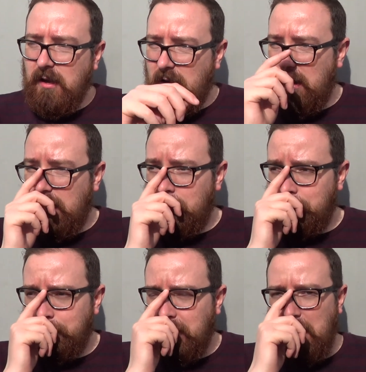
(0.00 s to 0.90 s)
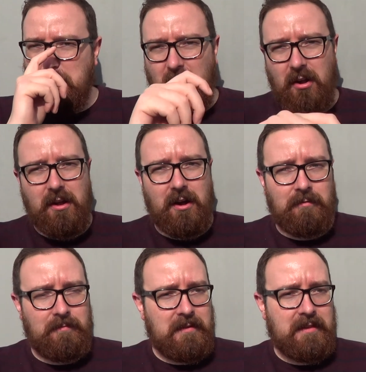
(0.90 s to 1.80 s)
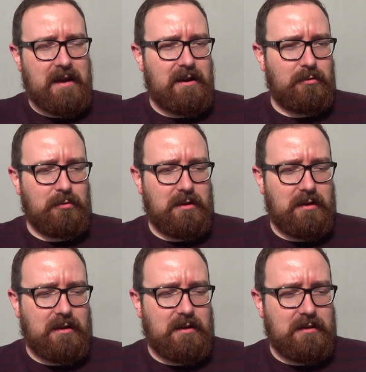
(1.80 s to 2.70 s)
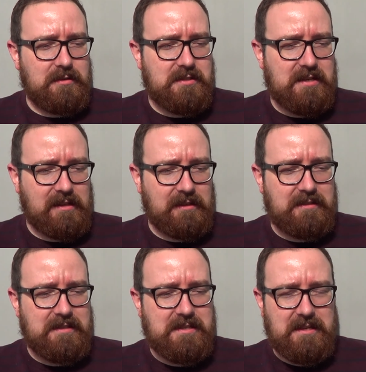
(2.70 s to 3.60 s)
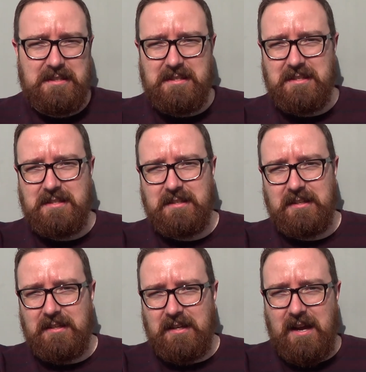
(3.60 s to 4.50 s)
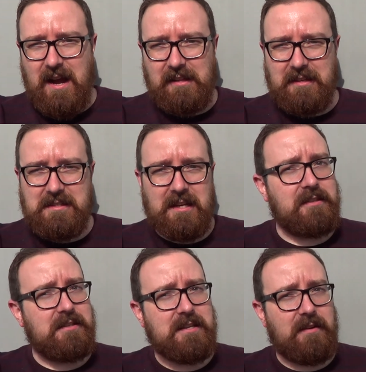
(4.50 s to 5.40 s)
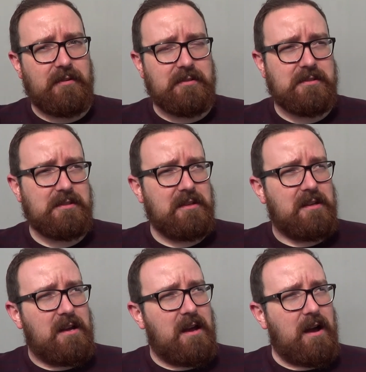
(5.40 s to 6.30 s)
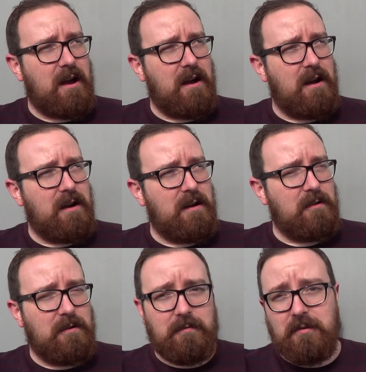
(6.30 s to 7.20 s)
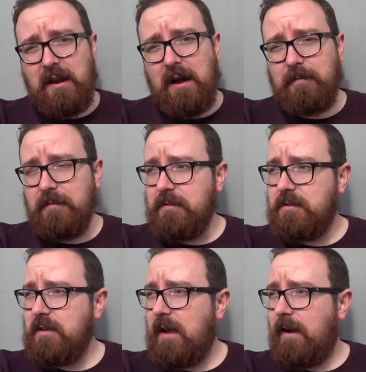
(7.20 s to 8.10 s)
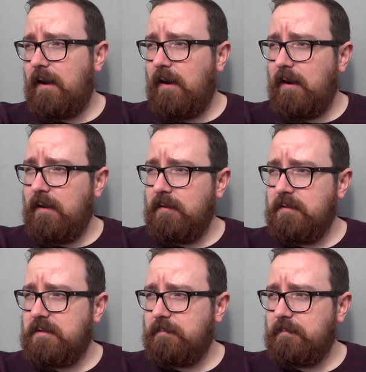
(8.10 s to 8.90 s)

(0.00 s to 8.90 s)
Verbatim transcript: Um, I bought it off the now uh, sadly deceased Alexander Zavos uh, over in Athens, and